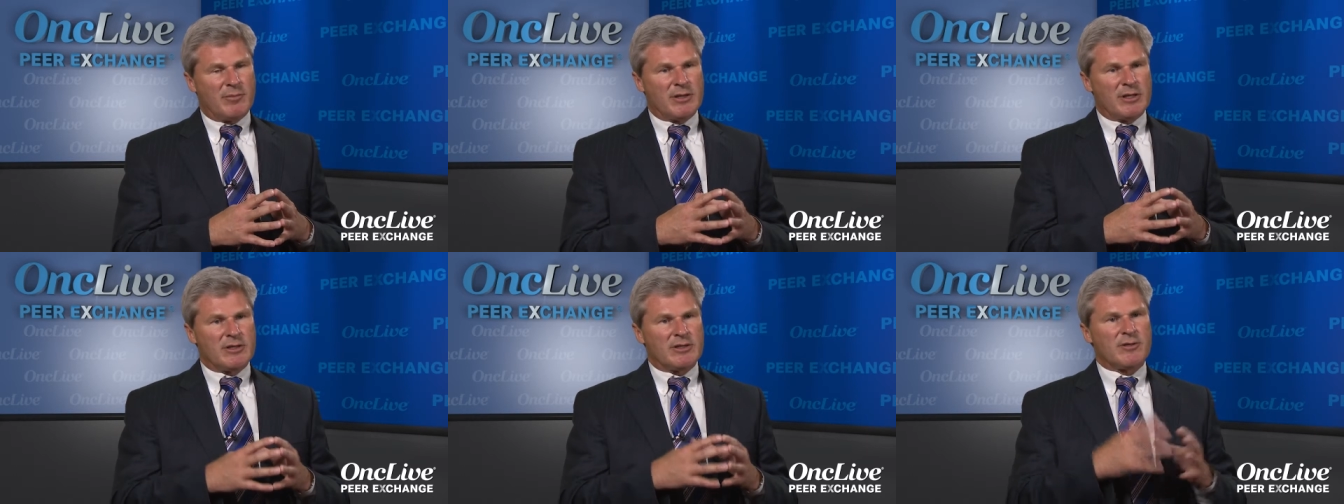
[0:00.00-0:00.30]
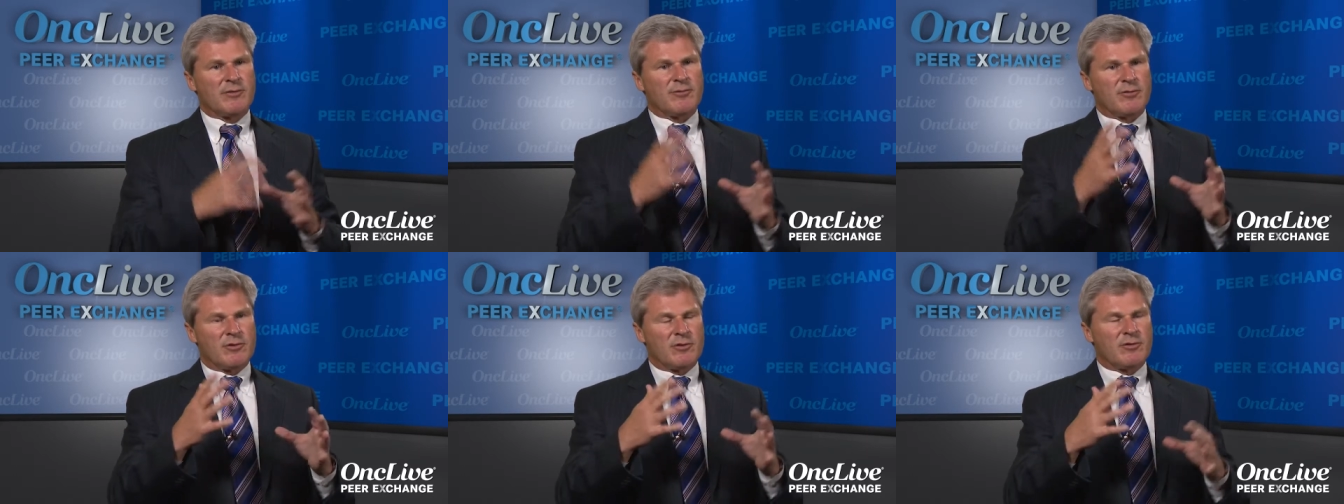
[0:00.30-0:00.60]
but a
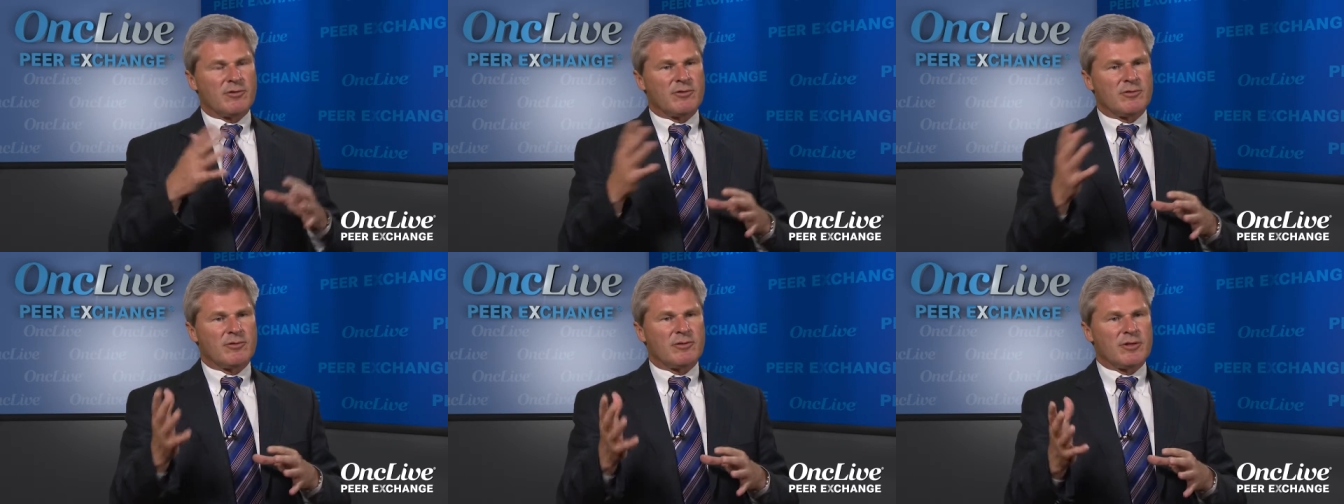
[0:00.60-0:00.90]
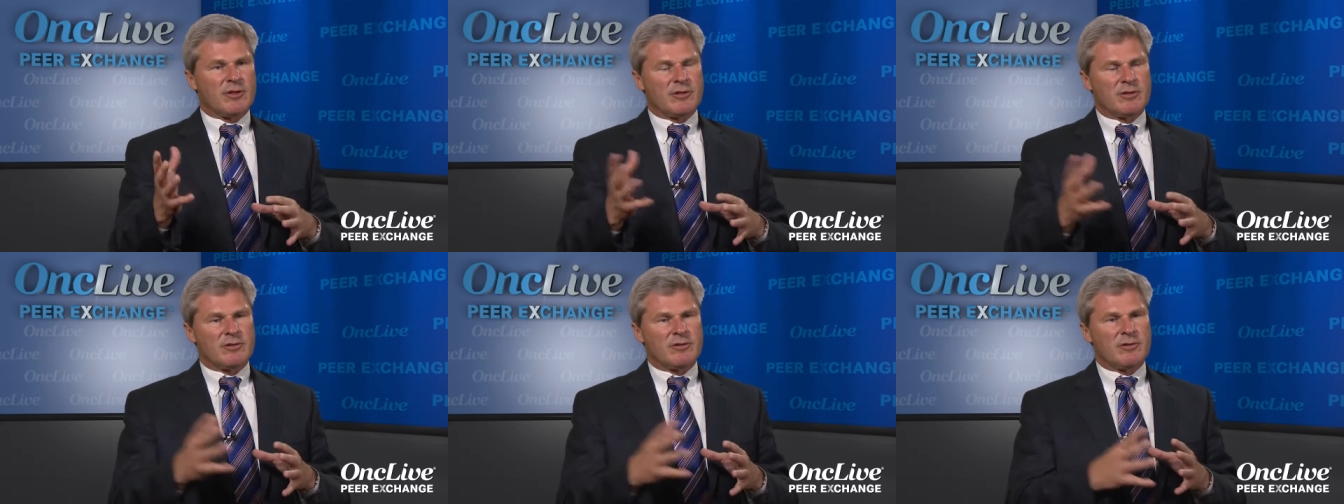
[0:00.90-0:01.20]
different
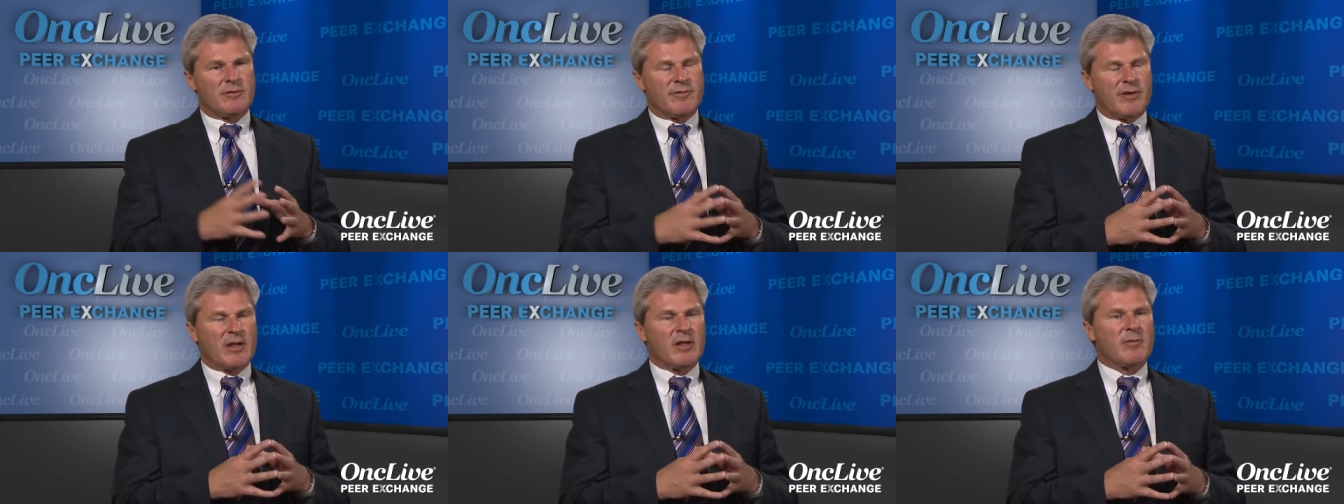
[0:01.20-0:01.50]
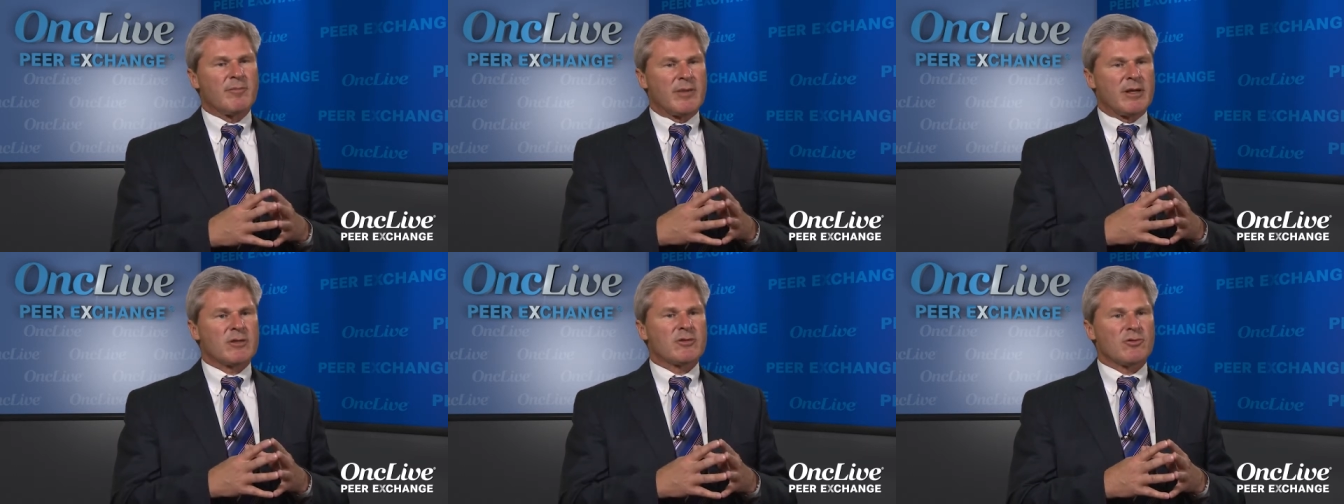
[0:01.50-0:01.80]
uh,
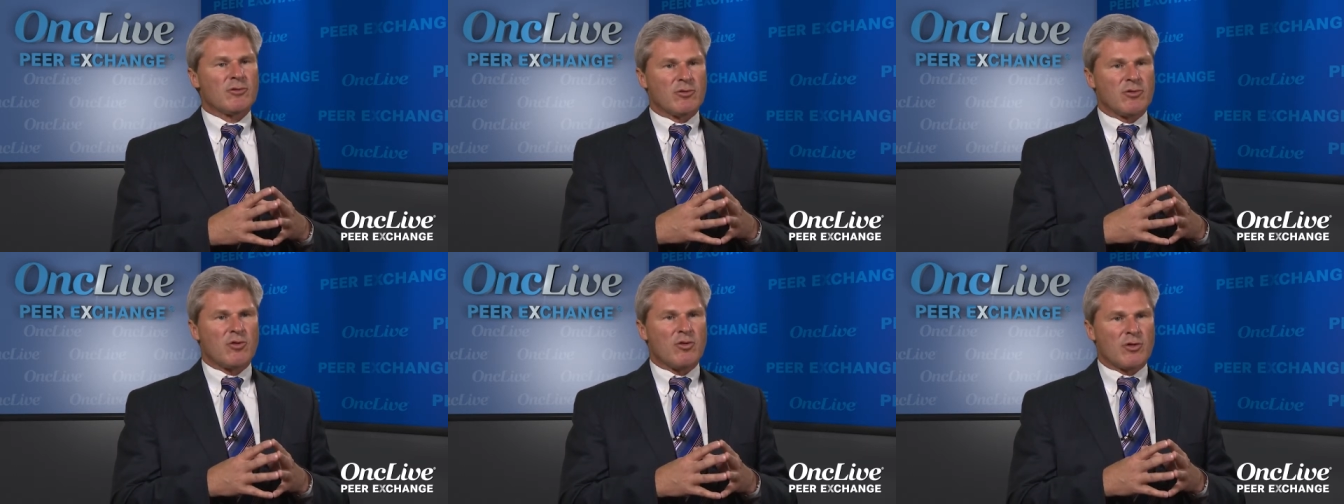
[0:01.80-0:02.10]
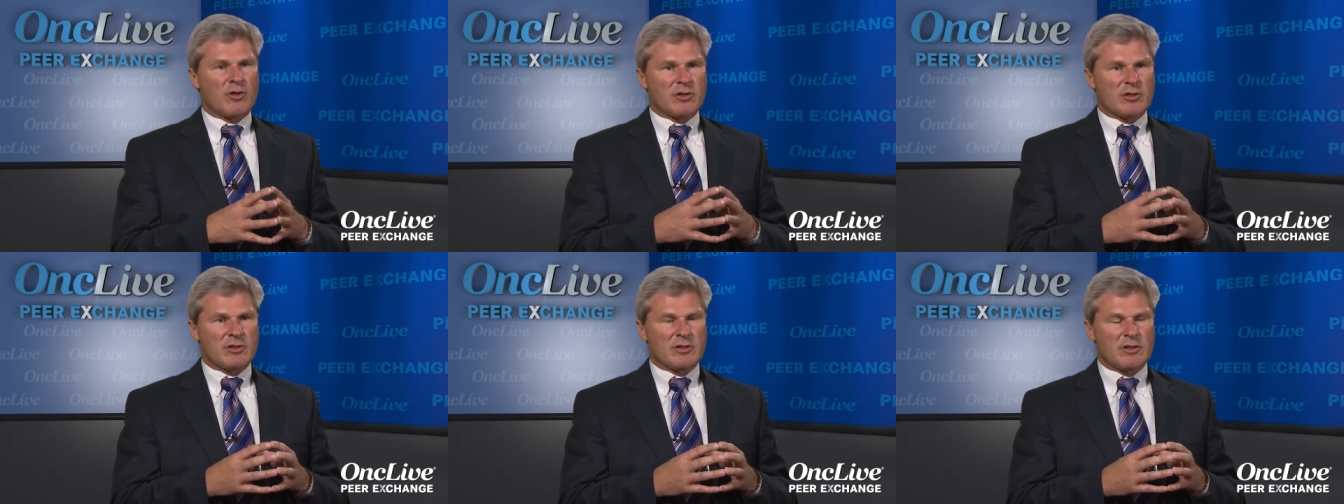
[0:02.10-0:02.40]
developmental
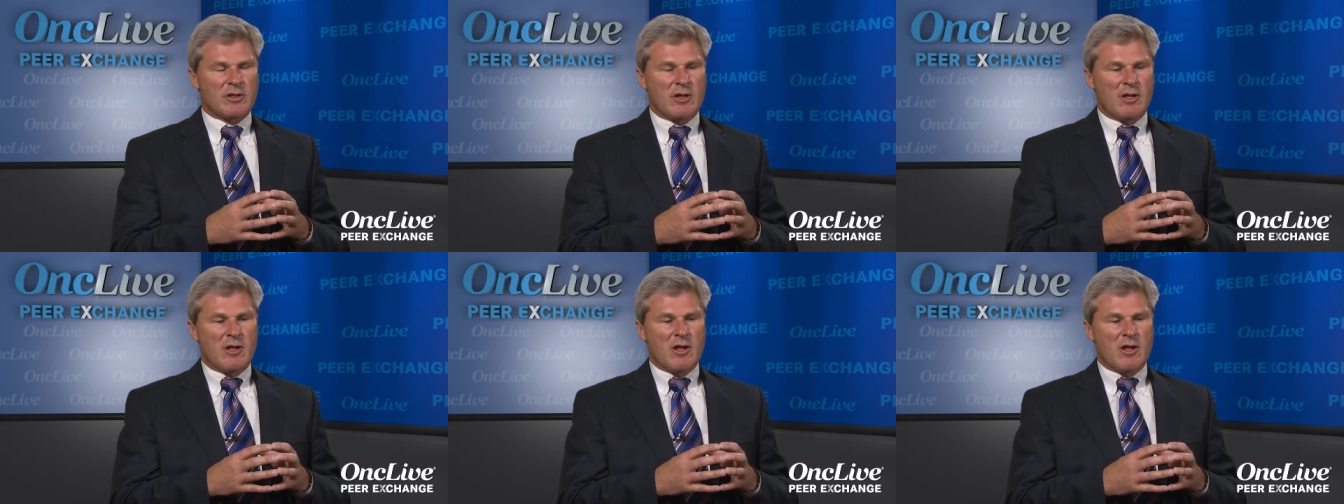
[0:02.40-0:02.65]
course